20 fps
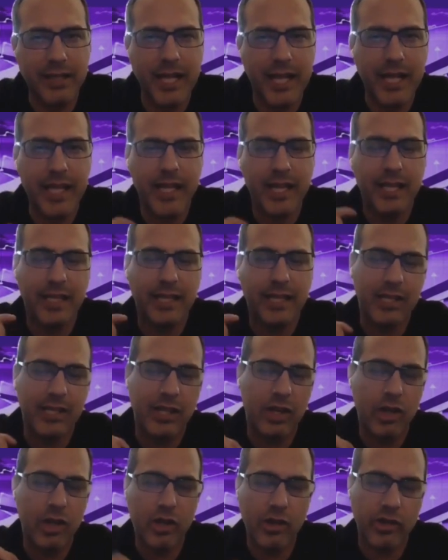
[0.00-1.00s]
anything that's
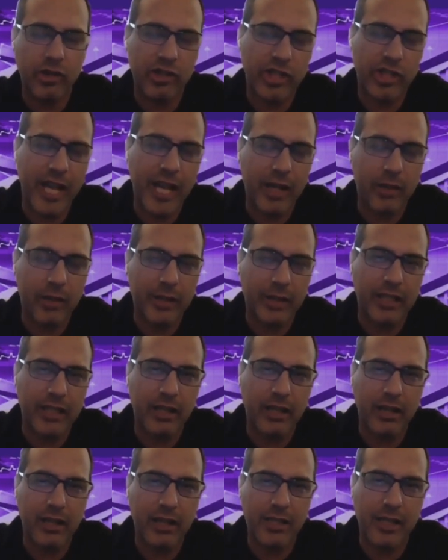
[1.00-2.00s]
an earth-shattering
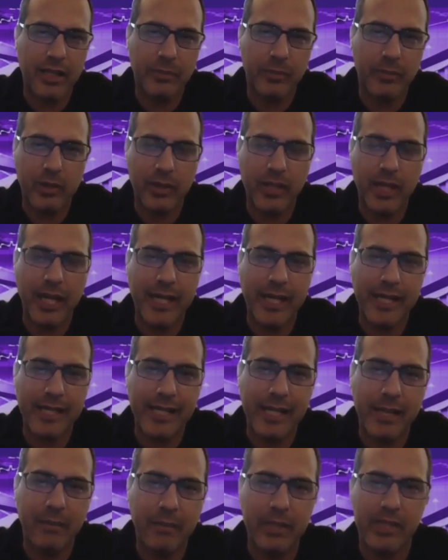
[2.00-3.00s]
concept or an
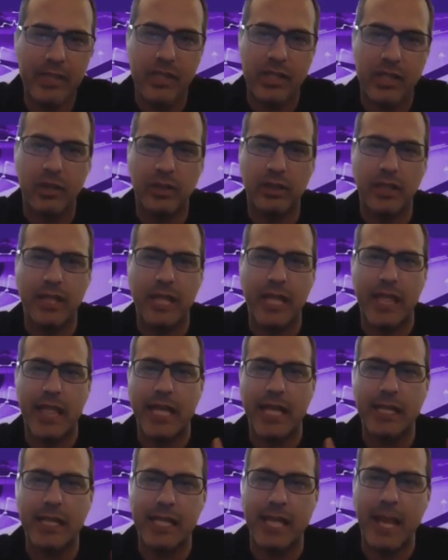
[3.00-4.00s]
idea, but certainly
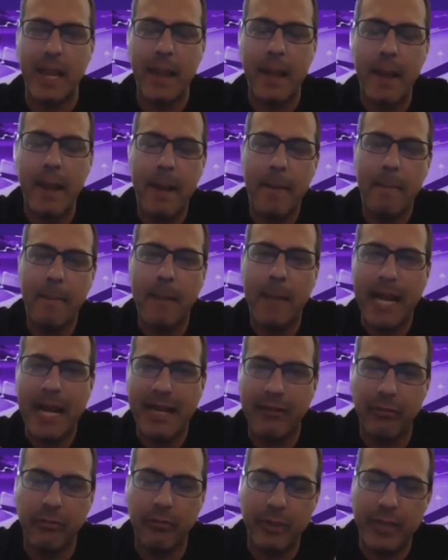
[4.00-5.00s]
things that might
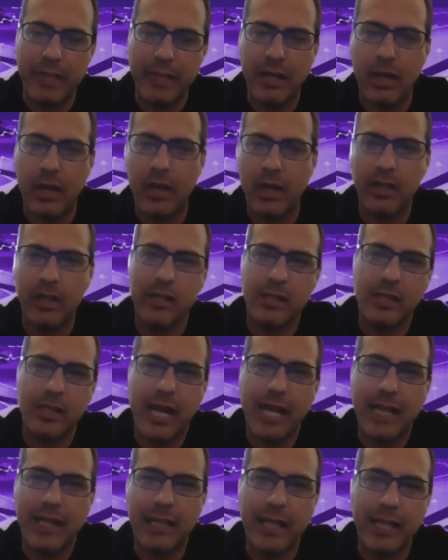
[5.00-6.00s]
have been on the
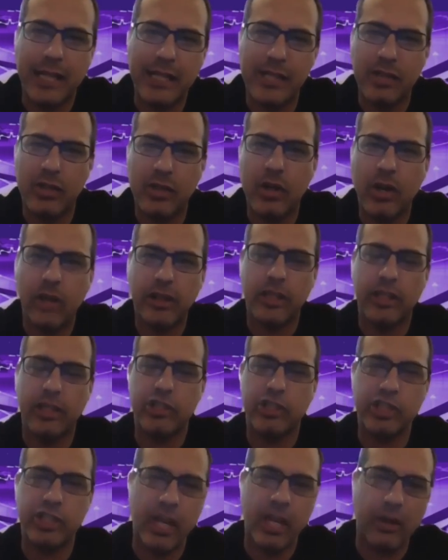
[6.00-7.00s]
sidelines or on the
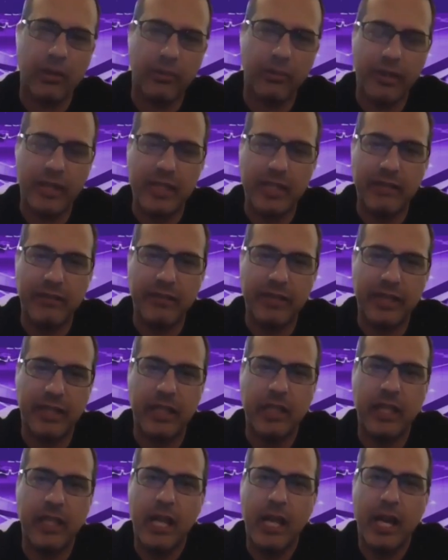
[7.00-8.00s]
shelf
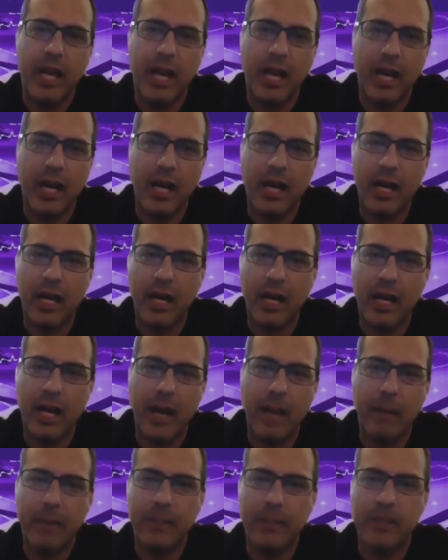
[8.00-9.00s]
even uh,
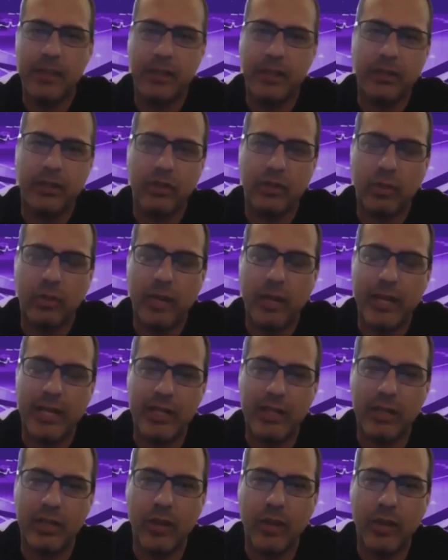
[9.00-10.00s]
up until
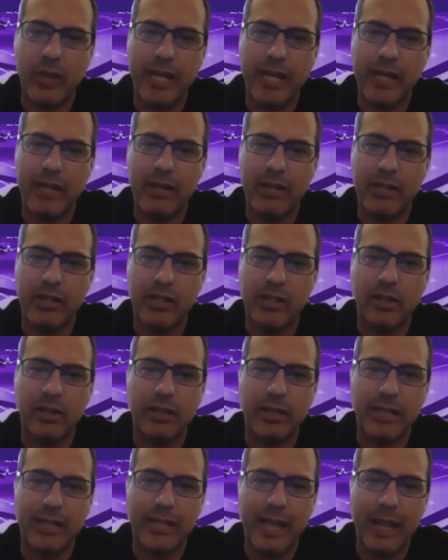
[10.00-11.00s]
2020 are
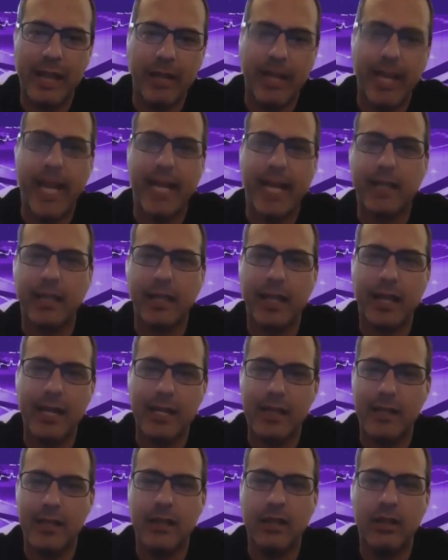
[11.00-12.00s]
certainly now
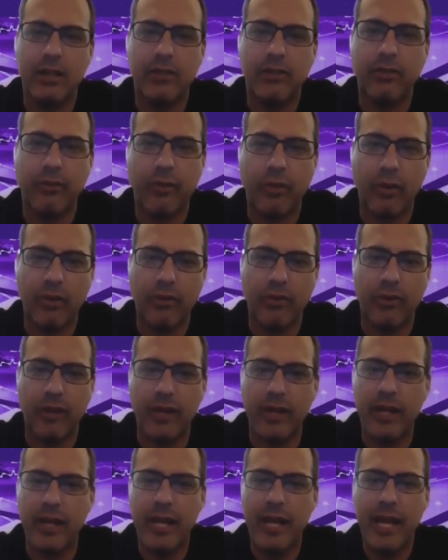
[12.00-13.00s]
catalyzed into the
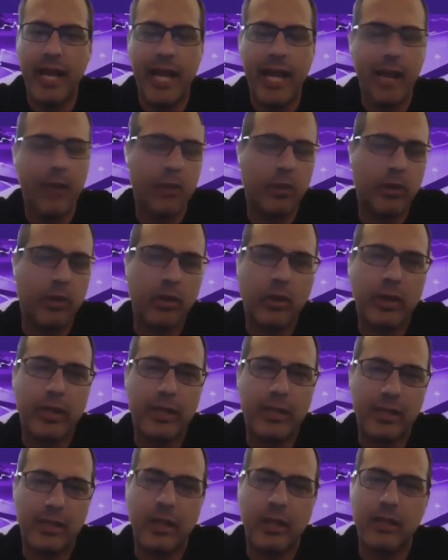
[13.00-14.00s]
forefront. And we're going to
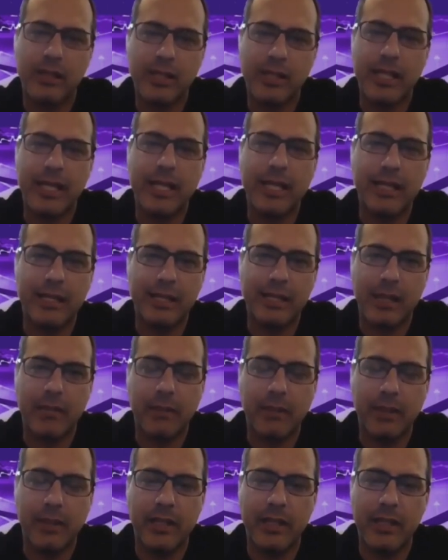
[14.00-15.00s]
start seeing some
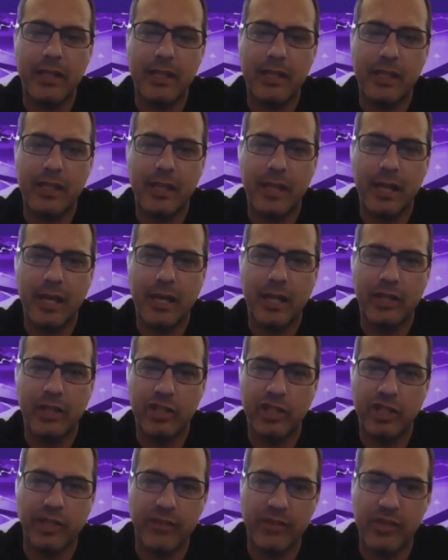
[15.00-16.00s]
of these uh,
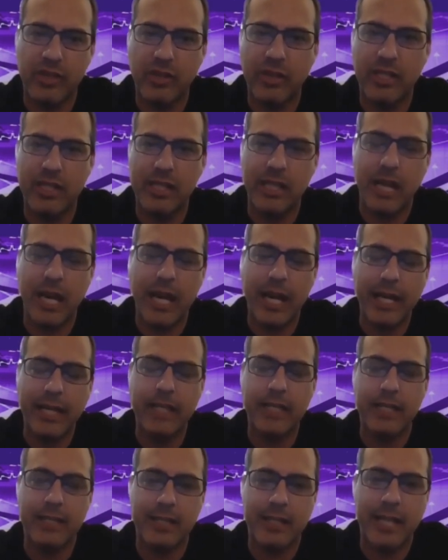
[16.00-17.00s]
shifts or these
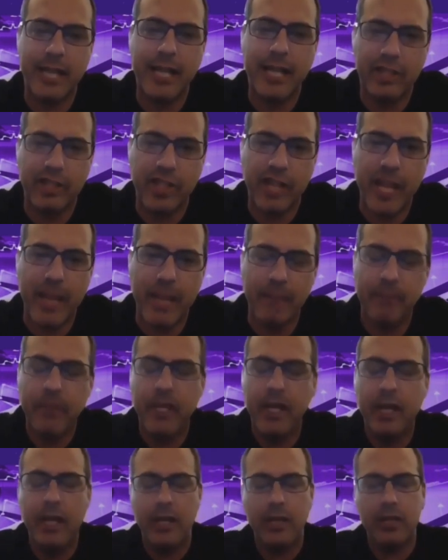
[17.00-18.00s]
ideas take yeah. shape.
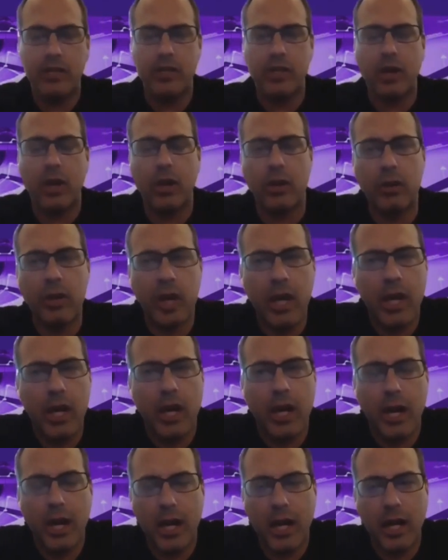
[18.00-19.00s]
So,
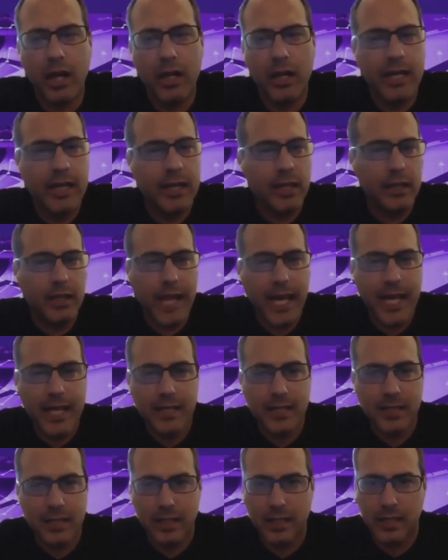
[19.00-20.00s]
uh, in the
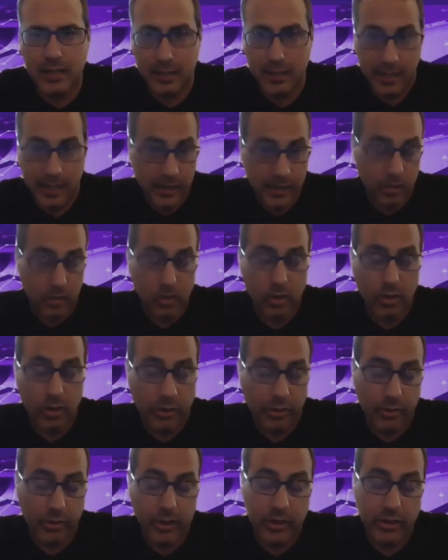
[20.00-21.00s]
last uh, season or, or
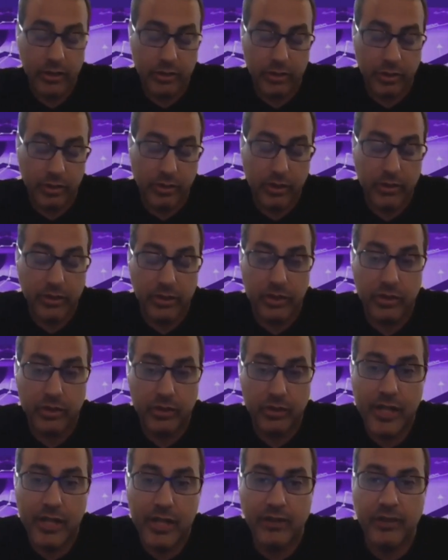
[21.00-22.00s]
th- throughout the
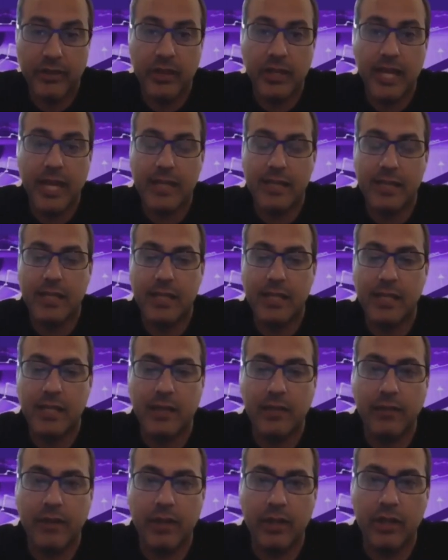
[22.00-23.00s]
duration of the last season
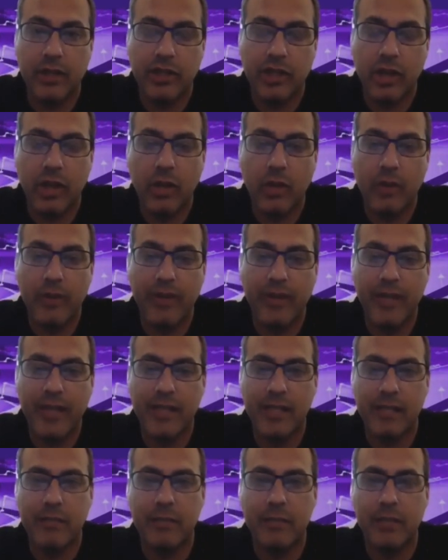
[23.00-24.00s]
of our show, we've had
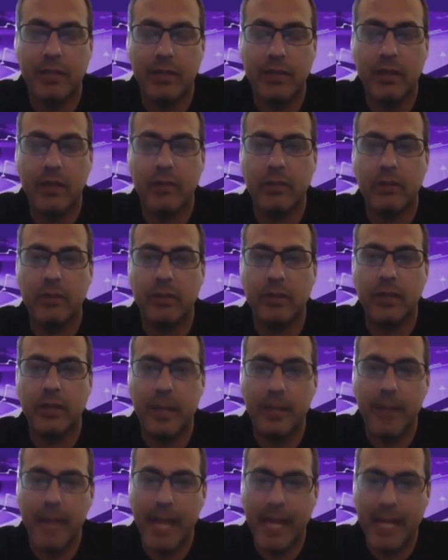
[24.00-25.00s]
some incredible
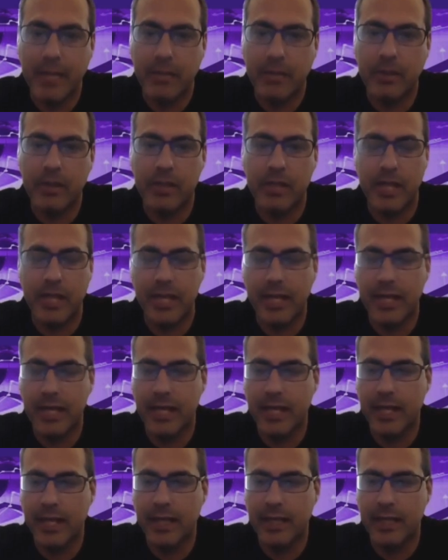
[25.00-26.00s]
um, experts and,
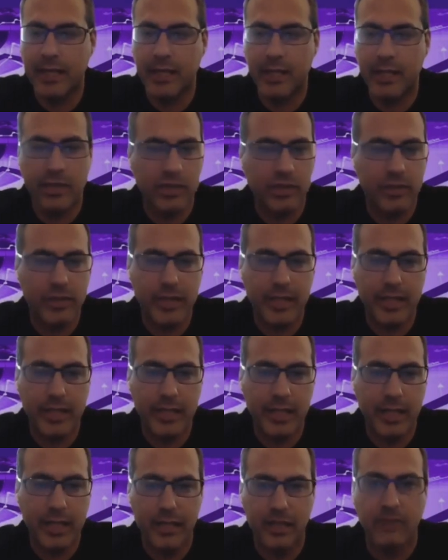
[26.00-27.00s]
and industry
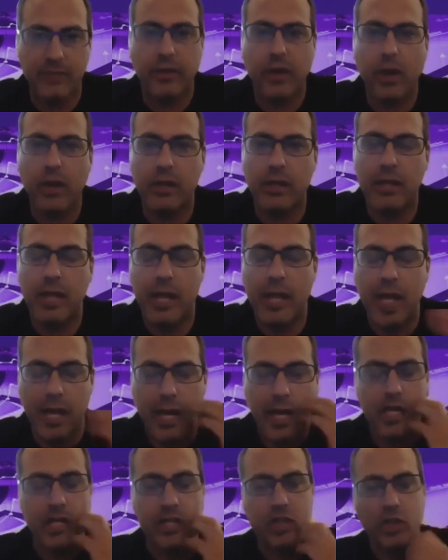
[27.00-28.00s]
uh, savants
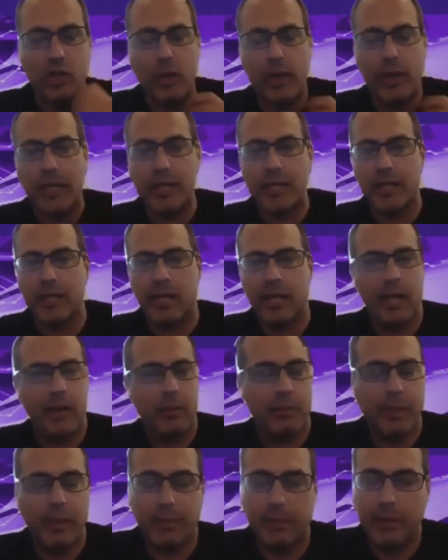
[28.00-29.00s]
uh, join us
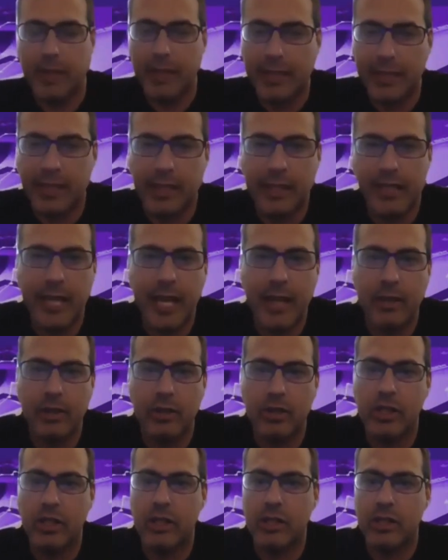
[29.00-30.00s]
people like Nick
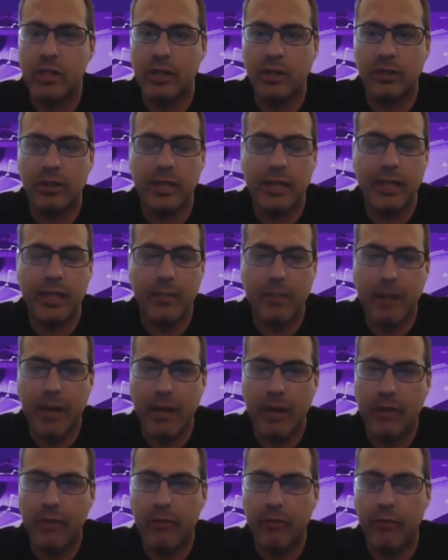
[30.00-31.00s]
Nanos, certainly the
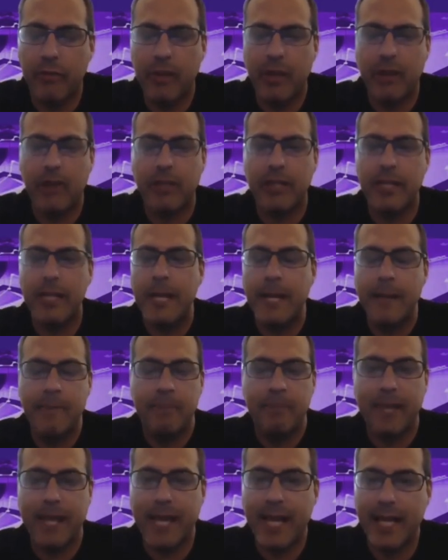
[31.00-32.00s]
mayor of Barrie,
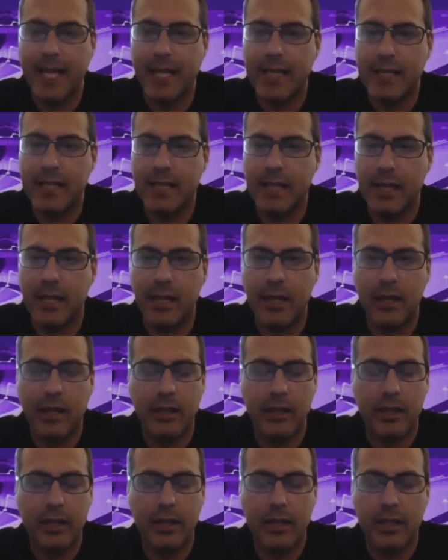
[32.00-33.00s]
and uh,
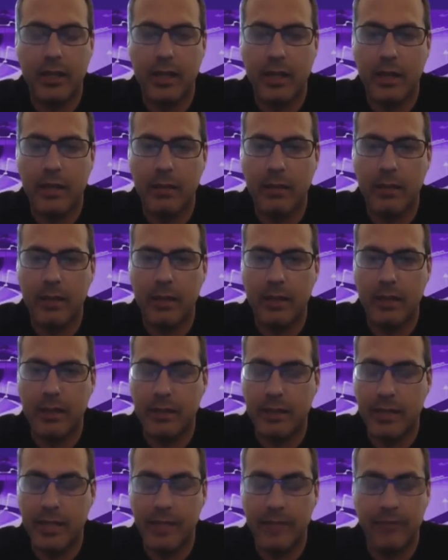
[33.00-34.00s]
the um, uh,
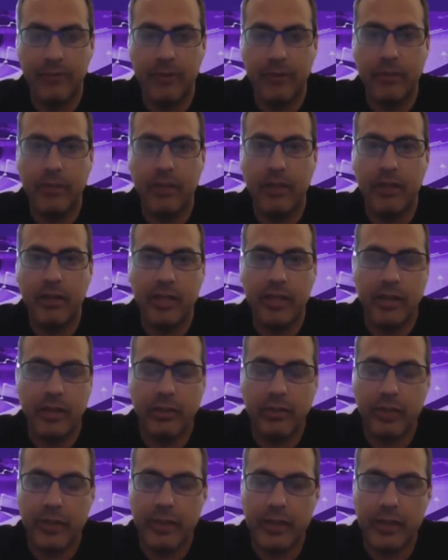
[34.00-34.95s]
team from the Ontario Real